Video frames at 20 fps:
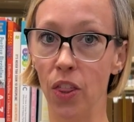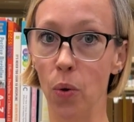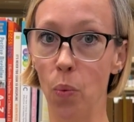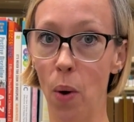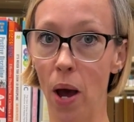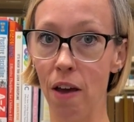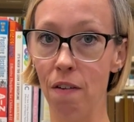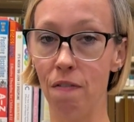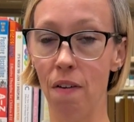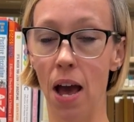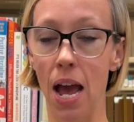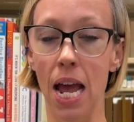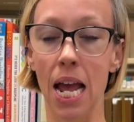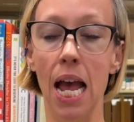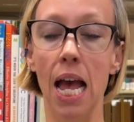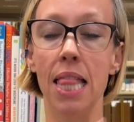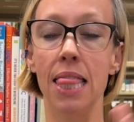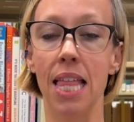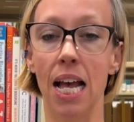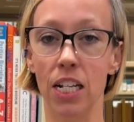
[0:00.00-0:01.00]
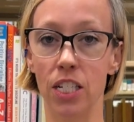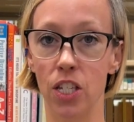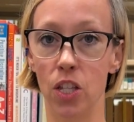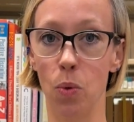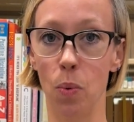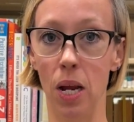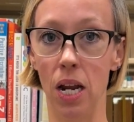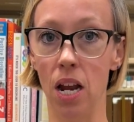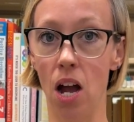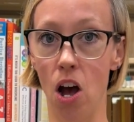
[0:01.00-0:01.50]
the Wi-Fi, that's the
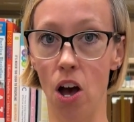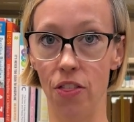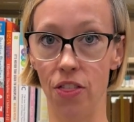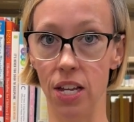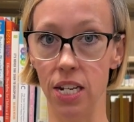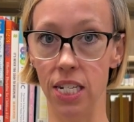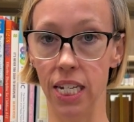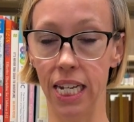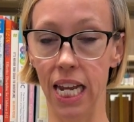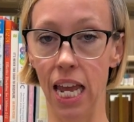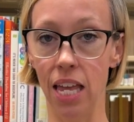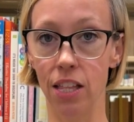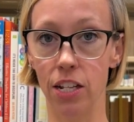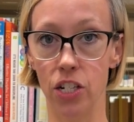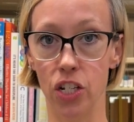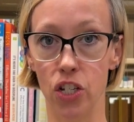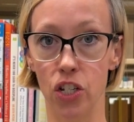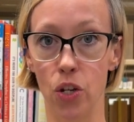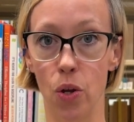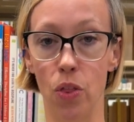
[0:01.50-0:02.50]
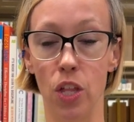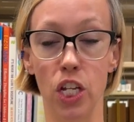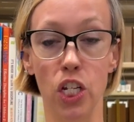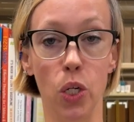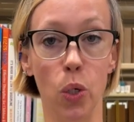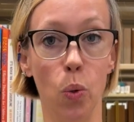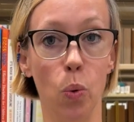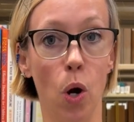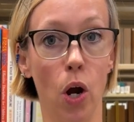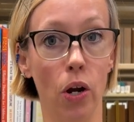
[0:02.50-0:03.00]
way to authenticate to show that
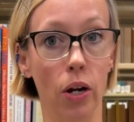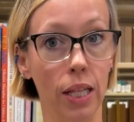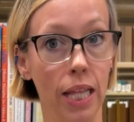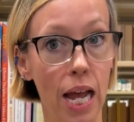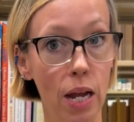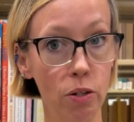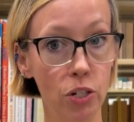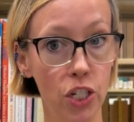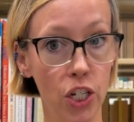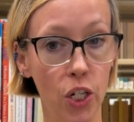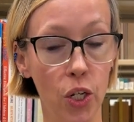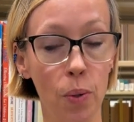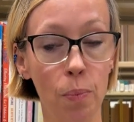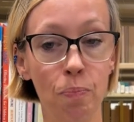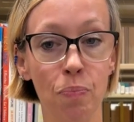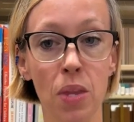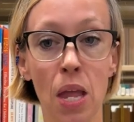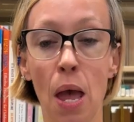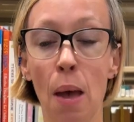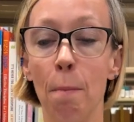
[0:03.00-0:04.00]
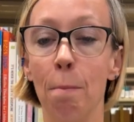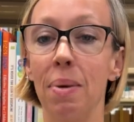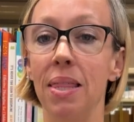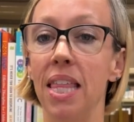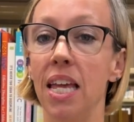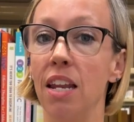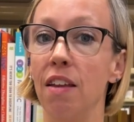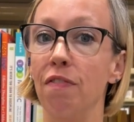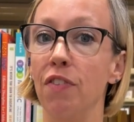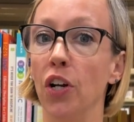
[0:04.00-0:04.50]
you are allowed to. But
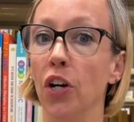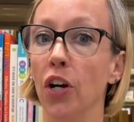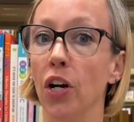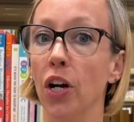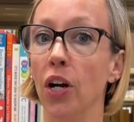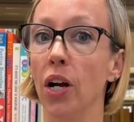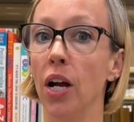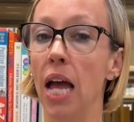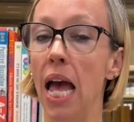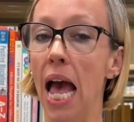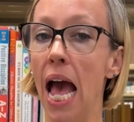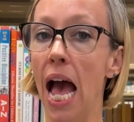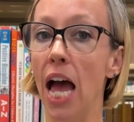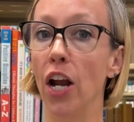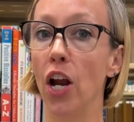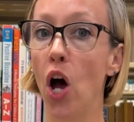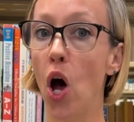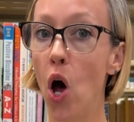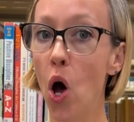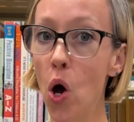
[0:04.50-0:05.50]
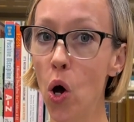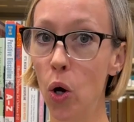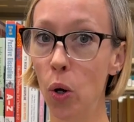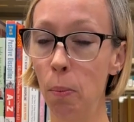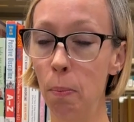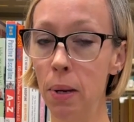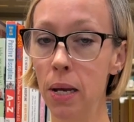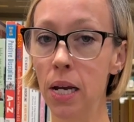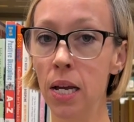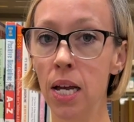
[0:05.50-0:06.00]
then if you're at
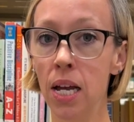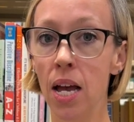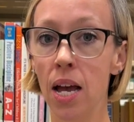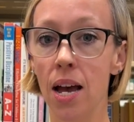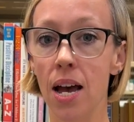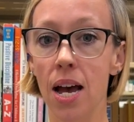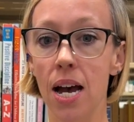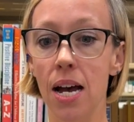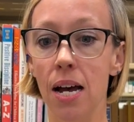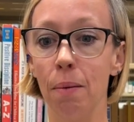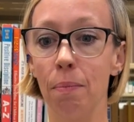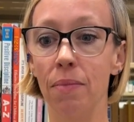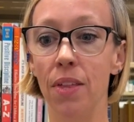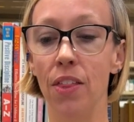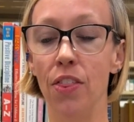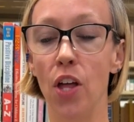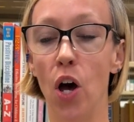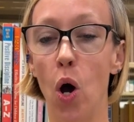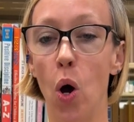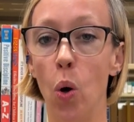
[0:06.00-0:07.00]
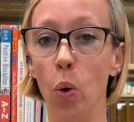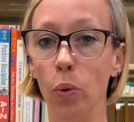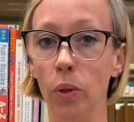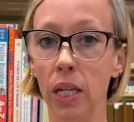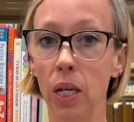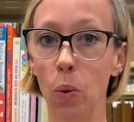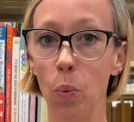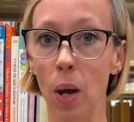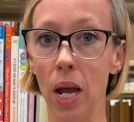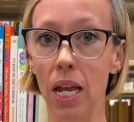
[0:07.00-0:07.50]
home, then the
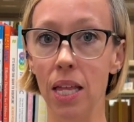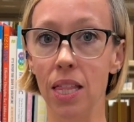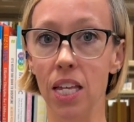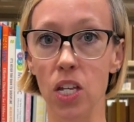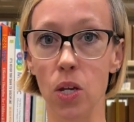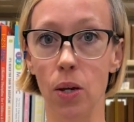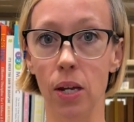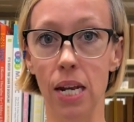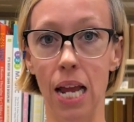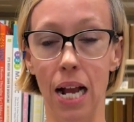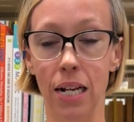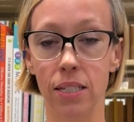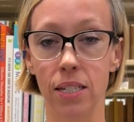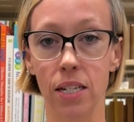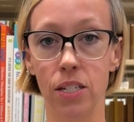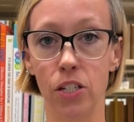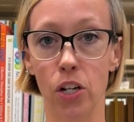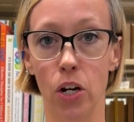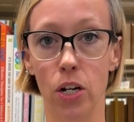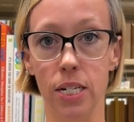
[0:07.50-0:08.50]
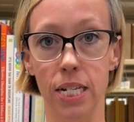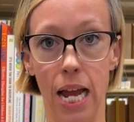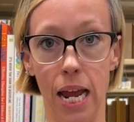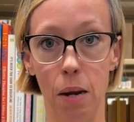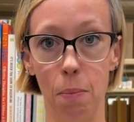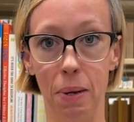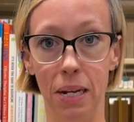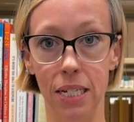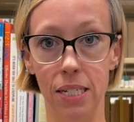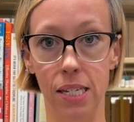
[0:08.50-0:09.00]
only way that you can access our
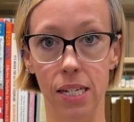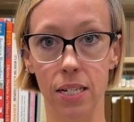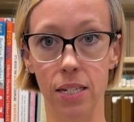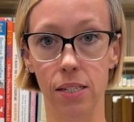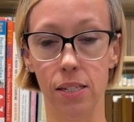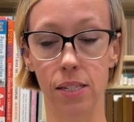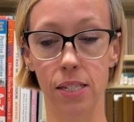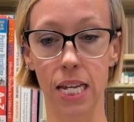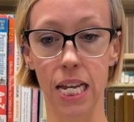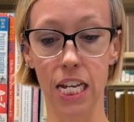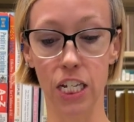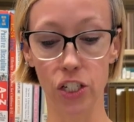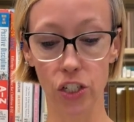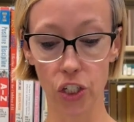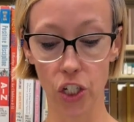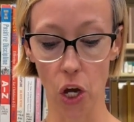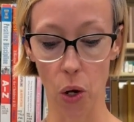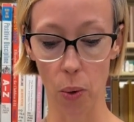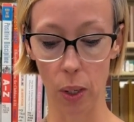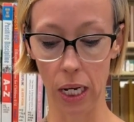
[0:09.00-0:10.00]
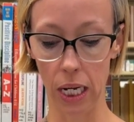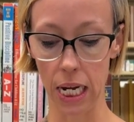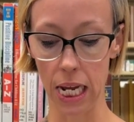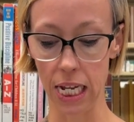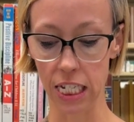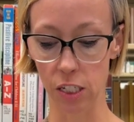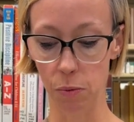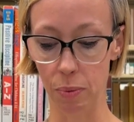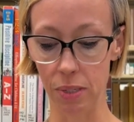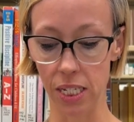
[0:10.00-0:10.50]
databases is going
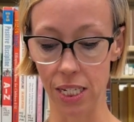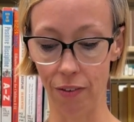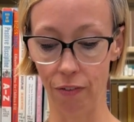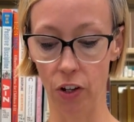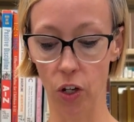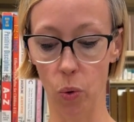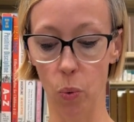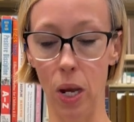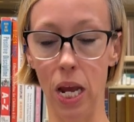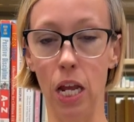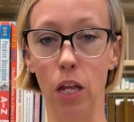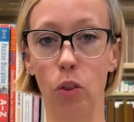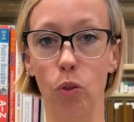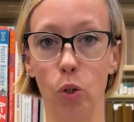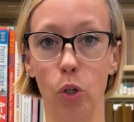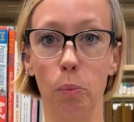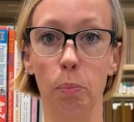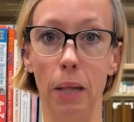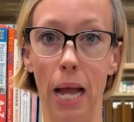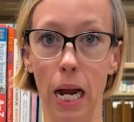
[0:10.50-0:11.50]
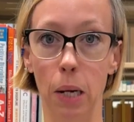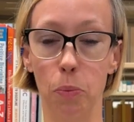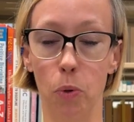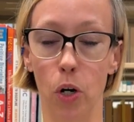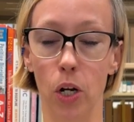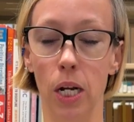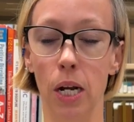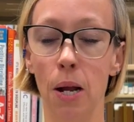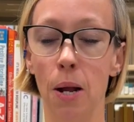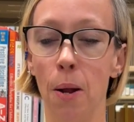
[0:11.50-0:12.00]
a specific way through
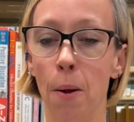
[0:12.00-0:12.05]
Blackboard.